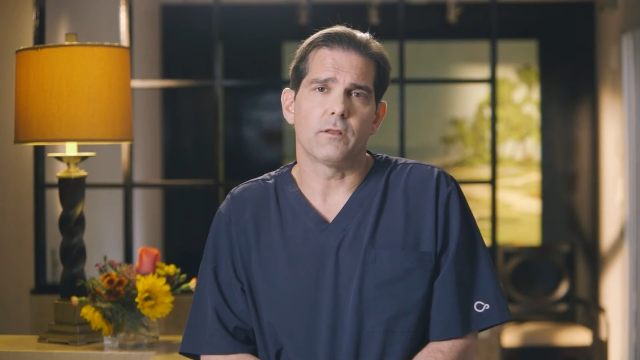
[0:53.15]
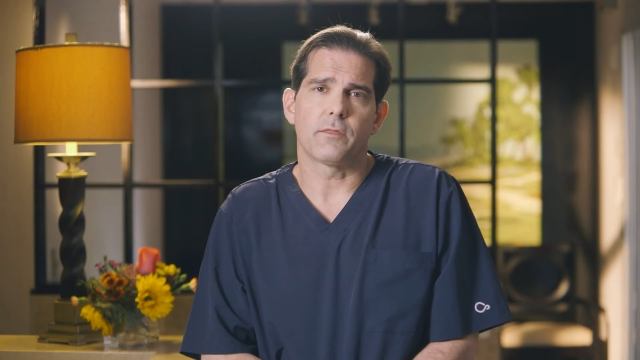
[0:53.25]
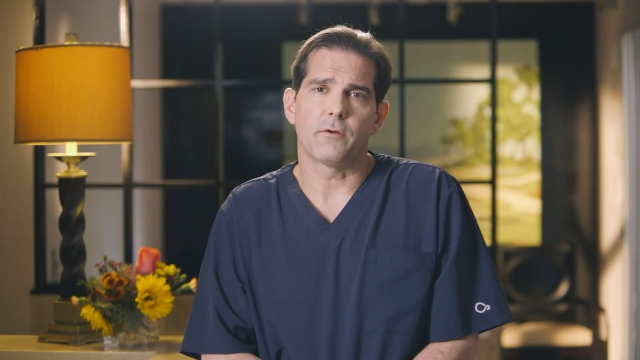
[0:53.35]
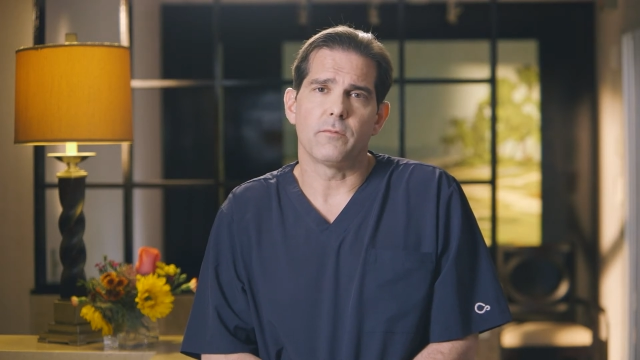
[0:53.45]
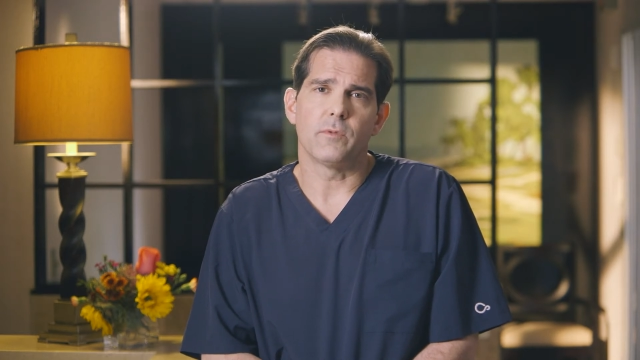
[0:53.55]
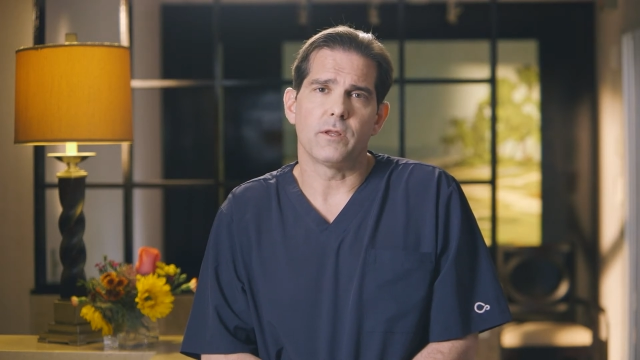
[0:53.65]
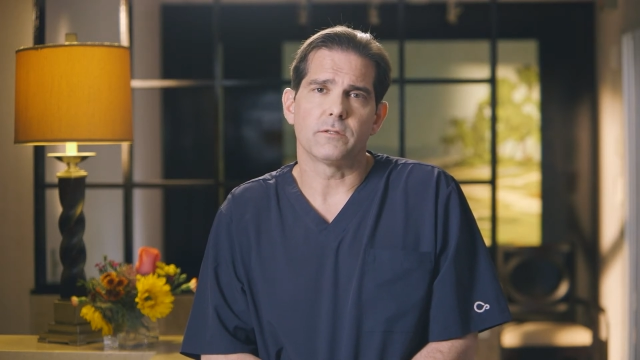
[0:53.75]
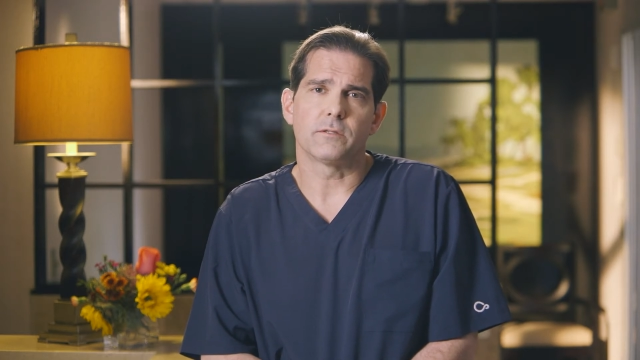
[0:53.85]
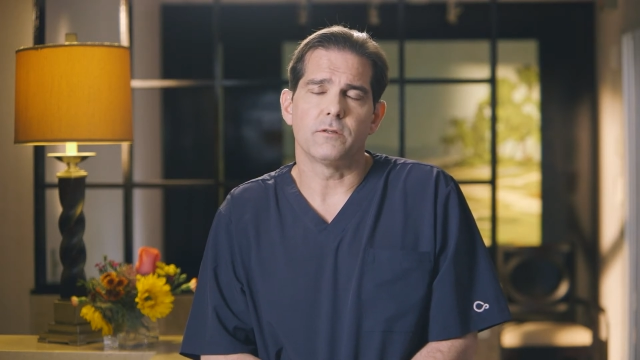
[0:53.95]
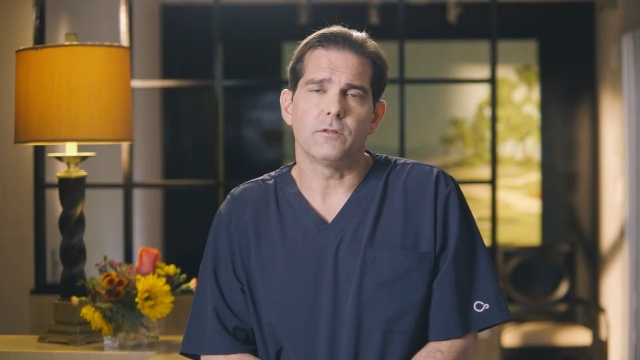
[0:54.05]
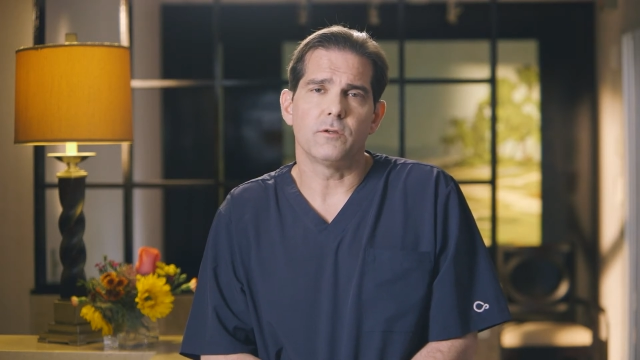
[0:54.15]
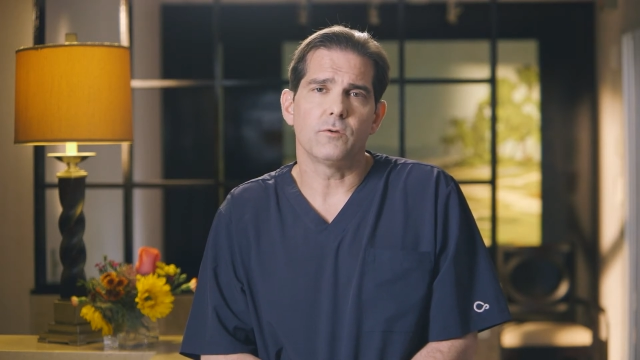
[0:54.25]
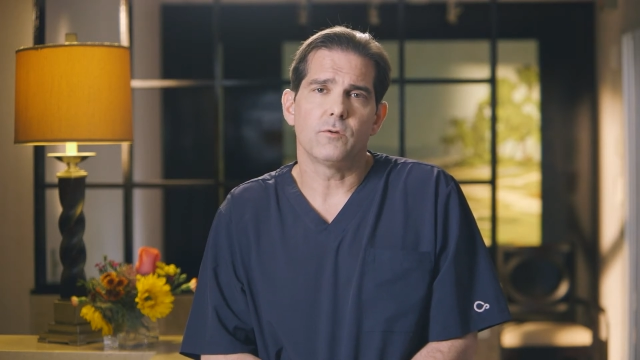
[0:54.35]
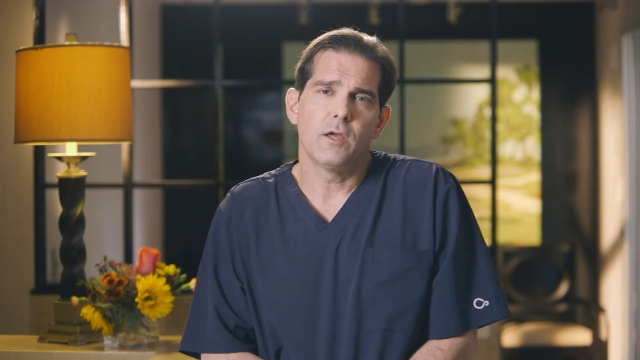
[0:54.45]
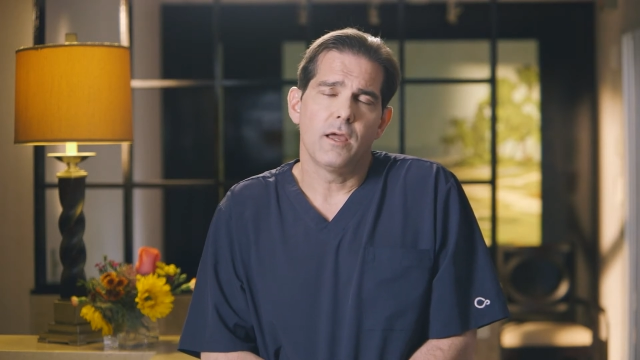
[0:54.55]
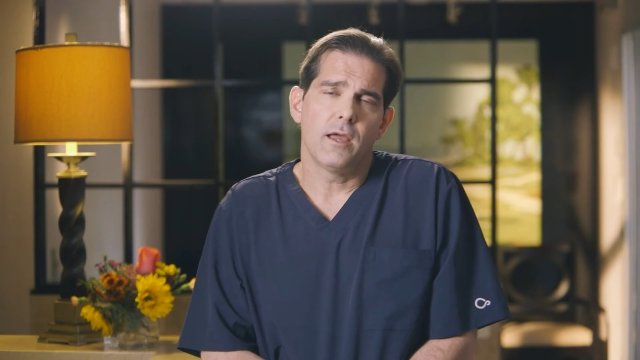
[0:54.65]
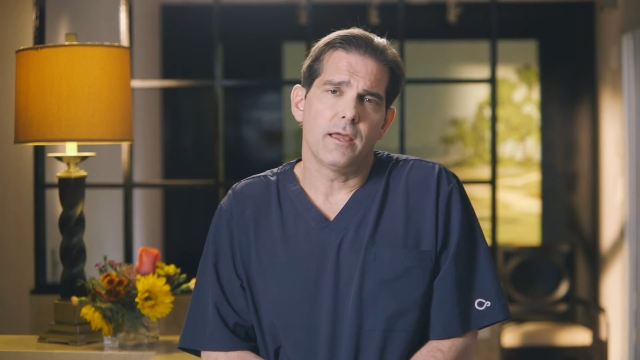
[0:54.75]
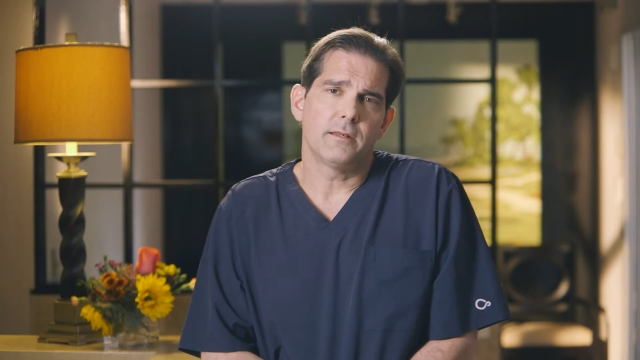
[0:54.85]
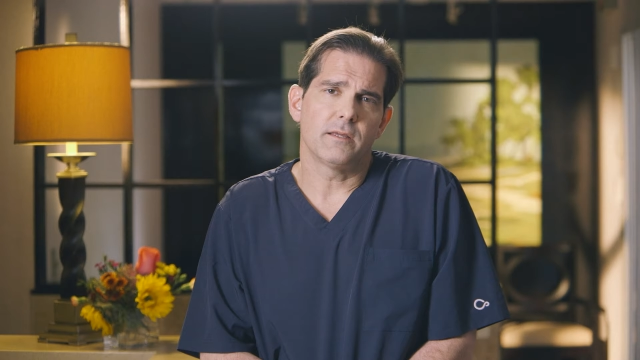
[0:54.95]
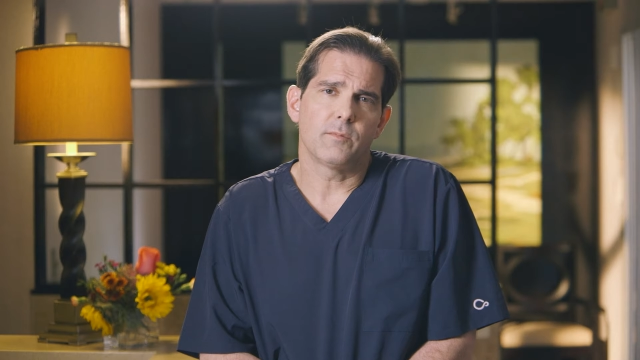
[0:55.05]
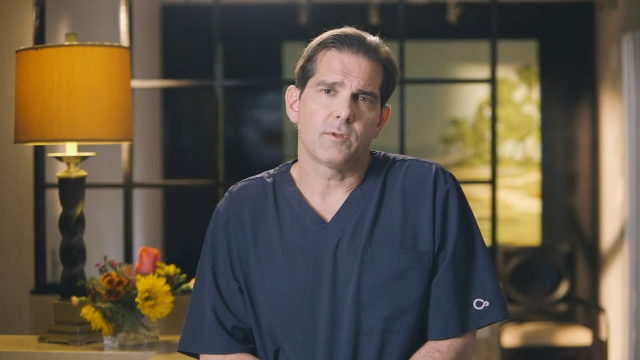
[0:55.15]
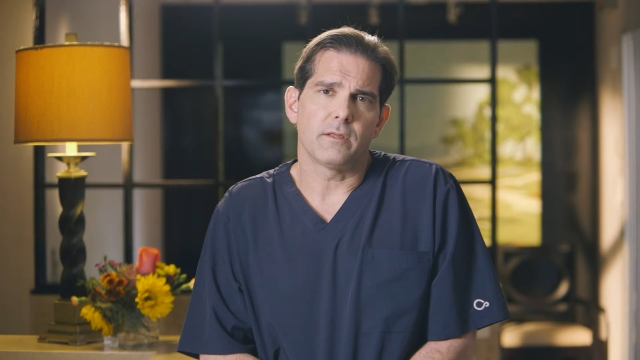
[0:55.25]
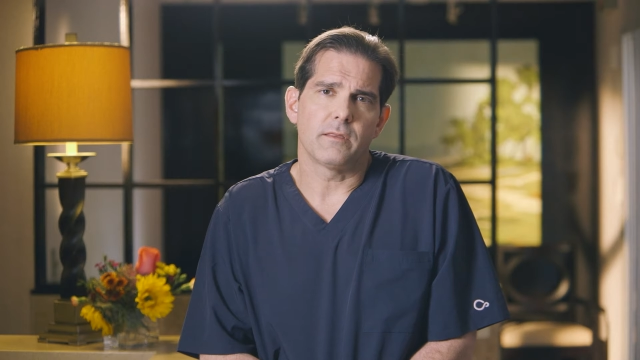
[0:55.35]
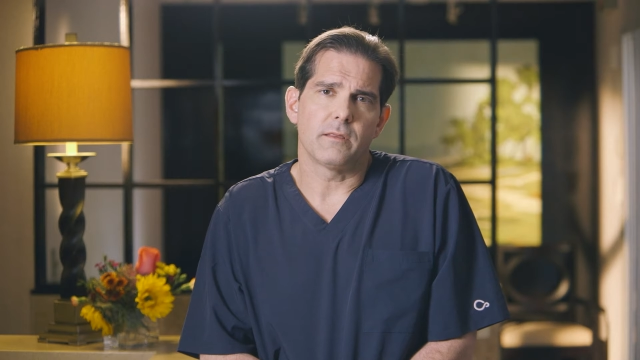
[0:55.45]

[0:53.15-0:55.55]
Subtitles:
to 30 minutes to do, and typically